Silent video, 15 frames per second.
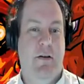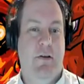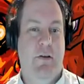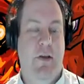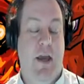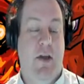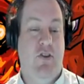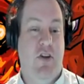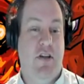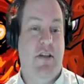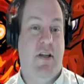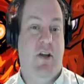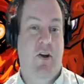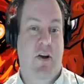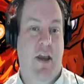Yeah,
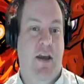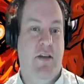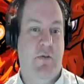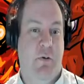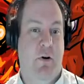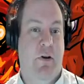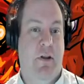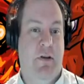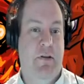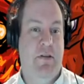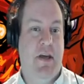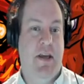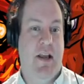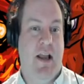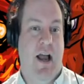Justin Cook has one. He's
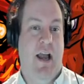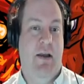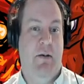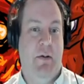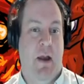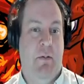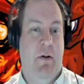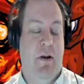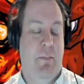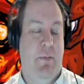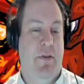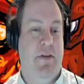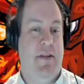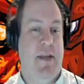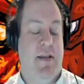like, I, I'm going to put
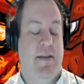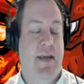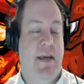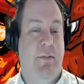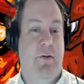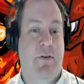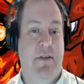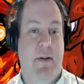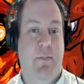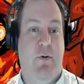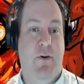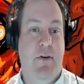this on the table at some point in